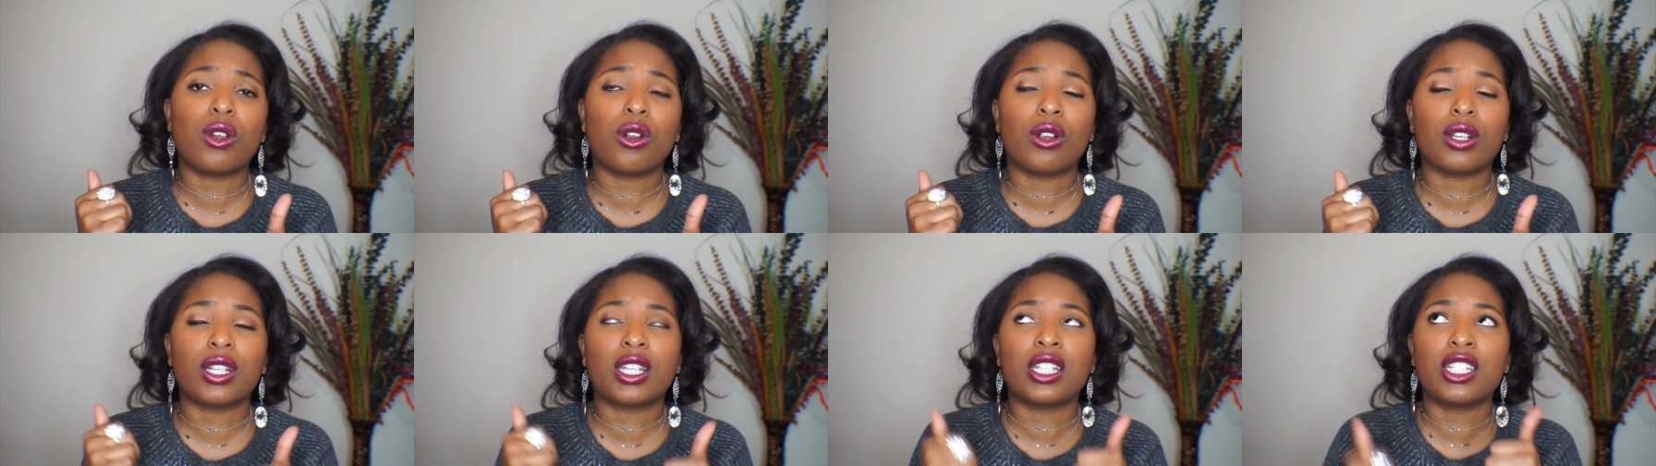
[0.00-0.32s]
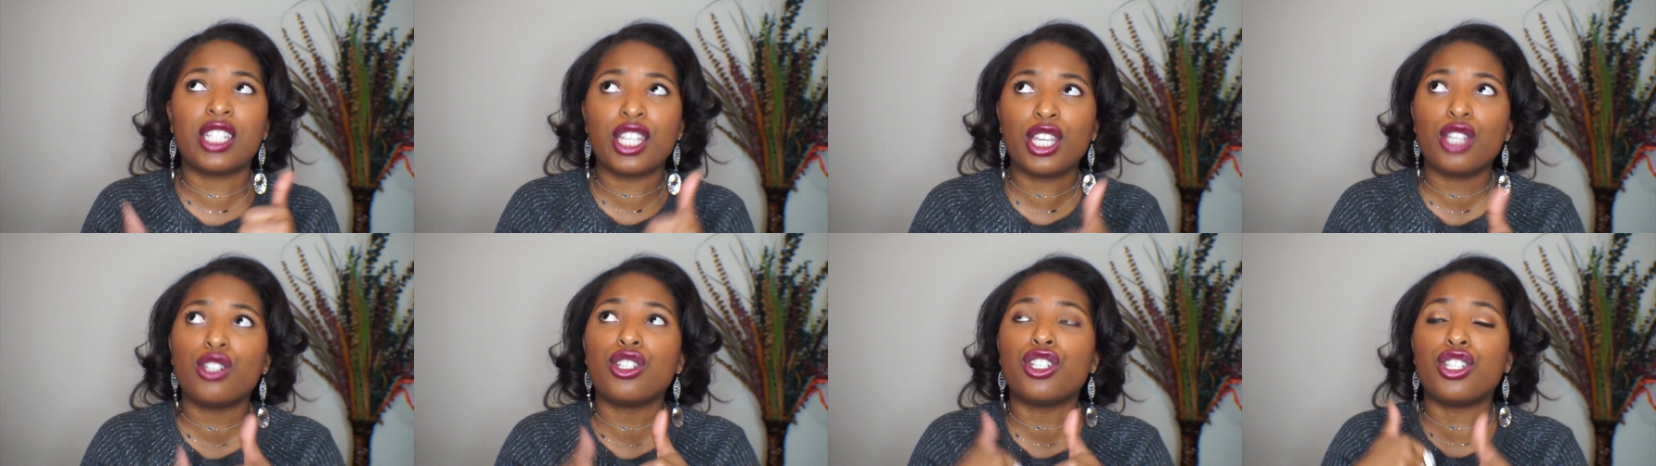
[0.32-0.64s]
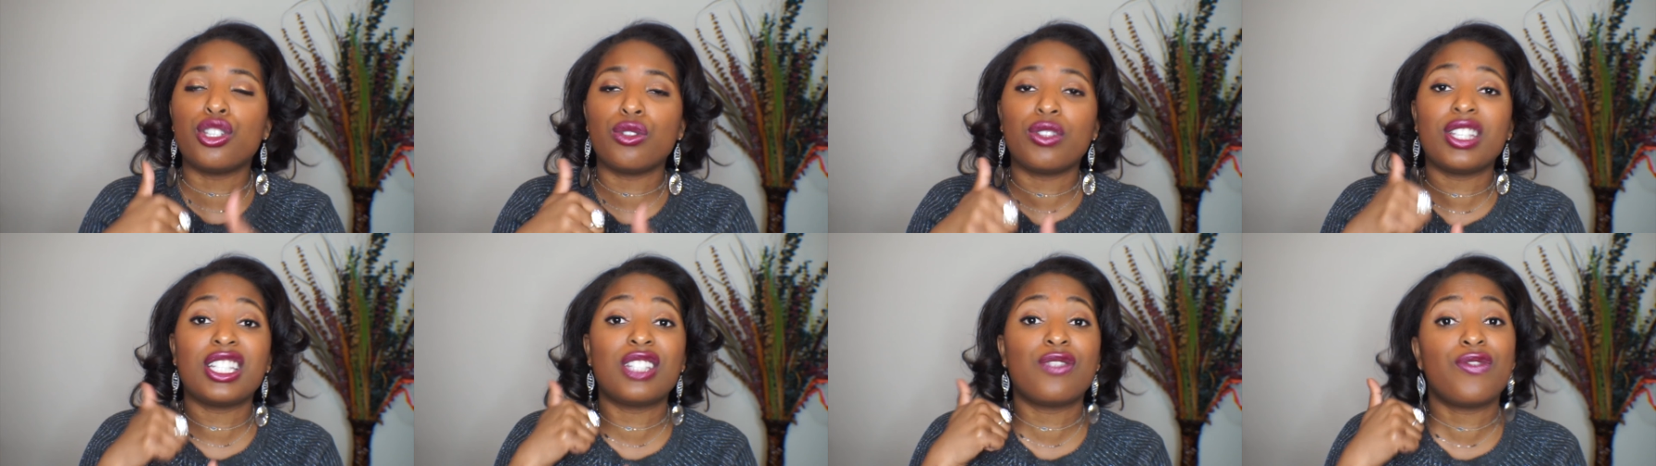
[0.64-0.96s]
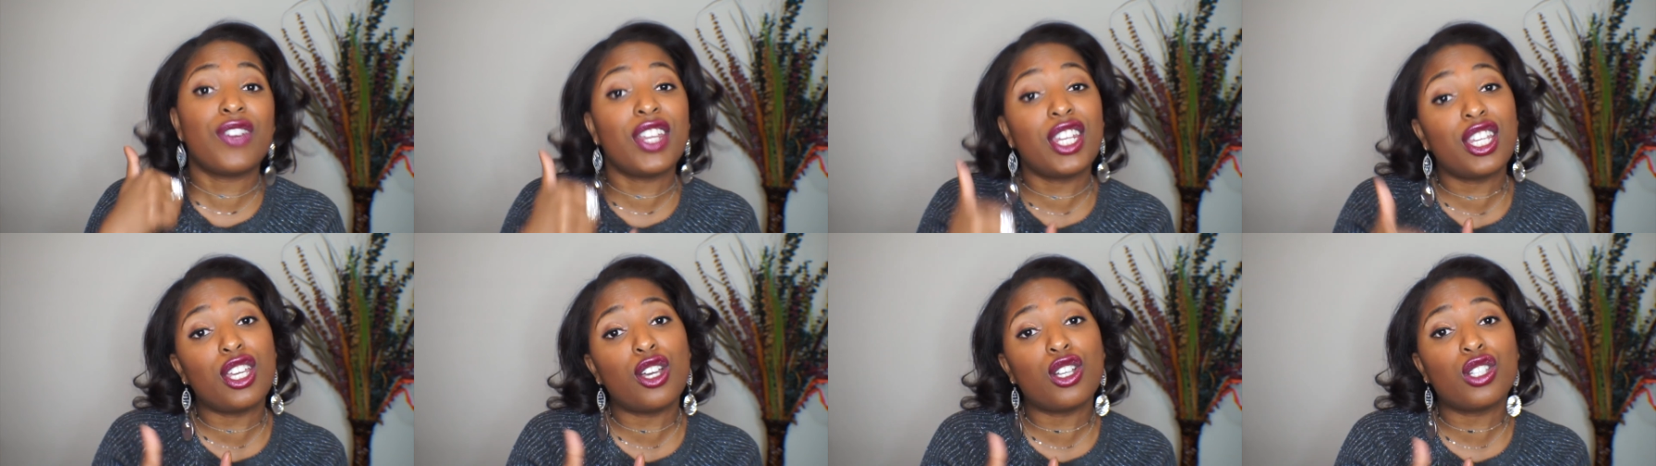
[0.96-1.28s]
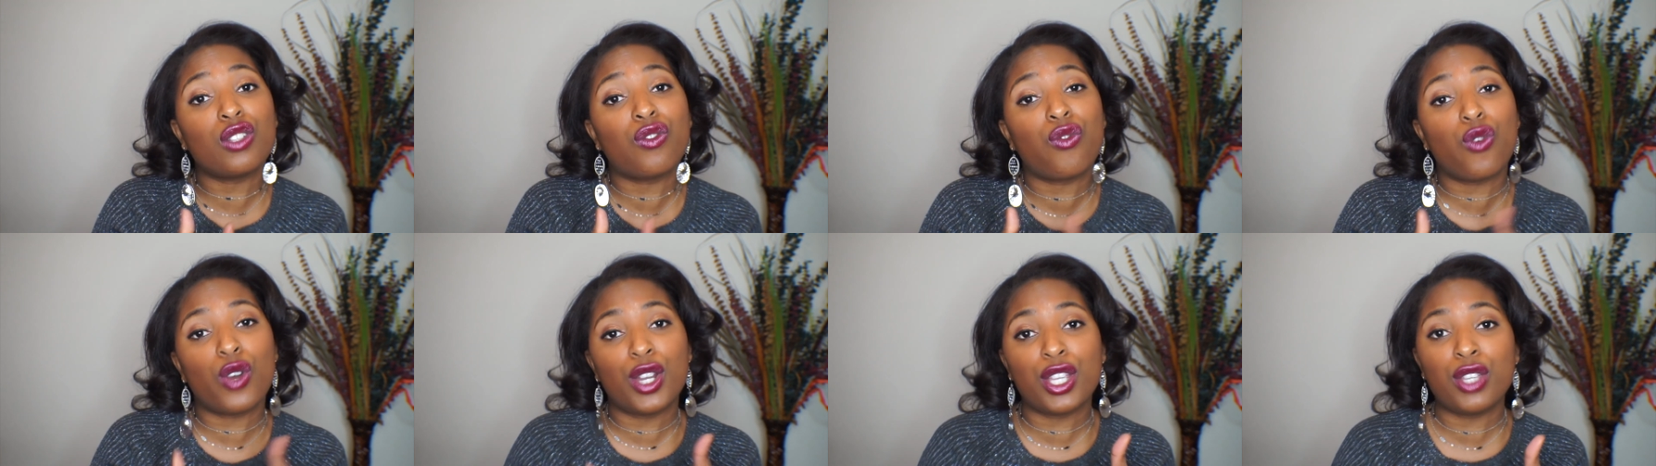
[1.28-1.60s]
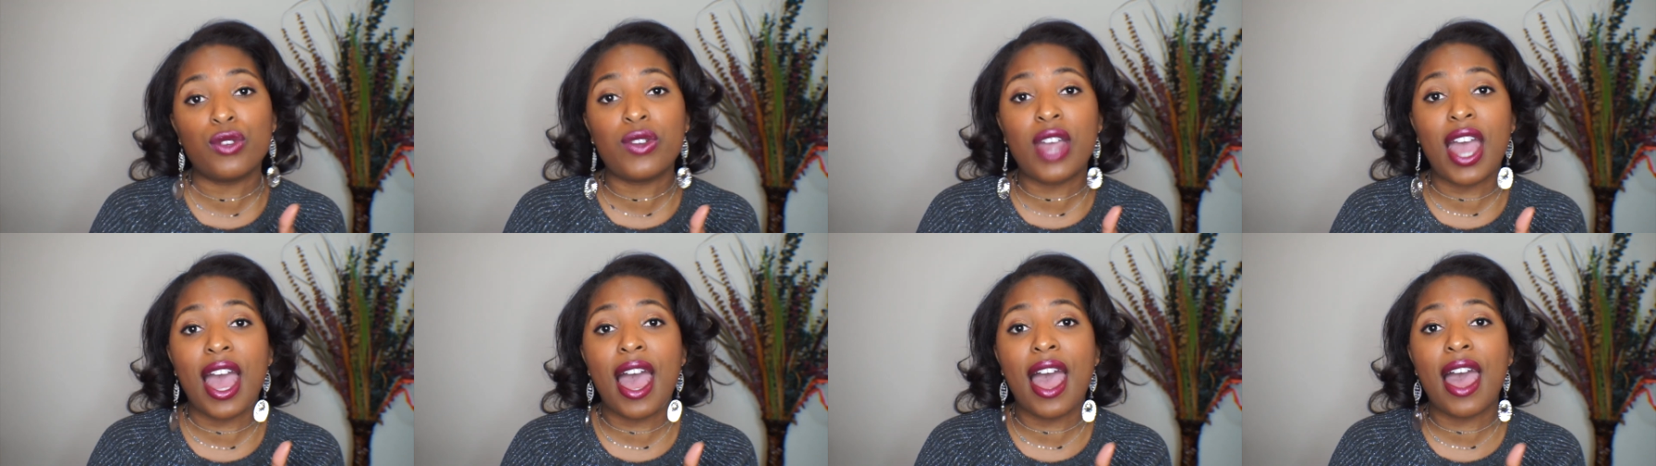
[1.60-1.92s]
or continue to do these videos for you
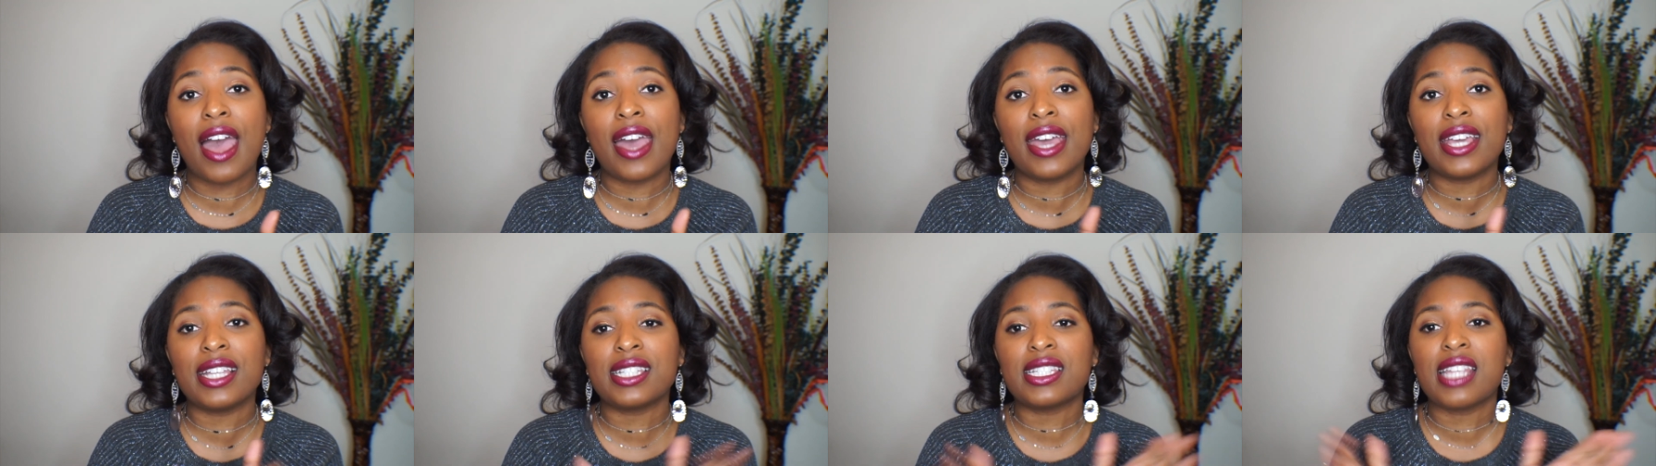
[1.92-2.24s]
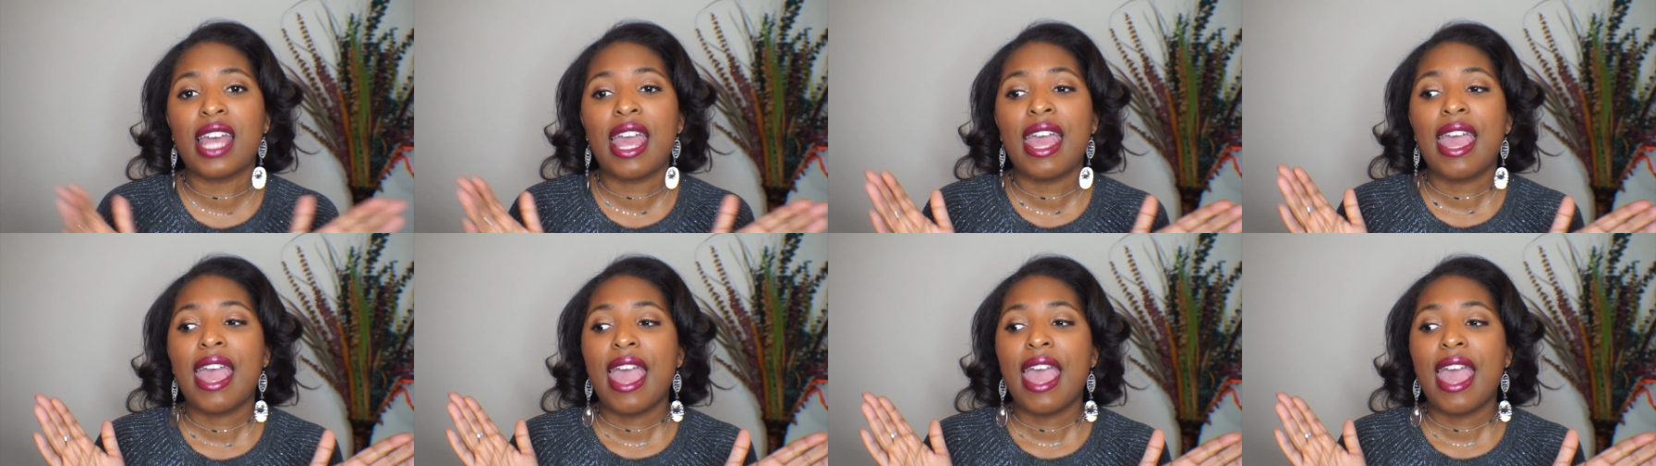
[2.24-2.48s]
guys.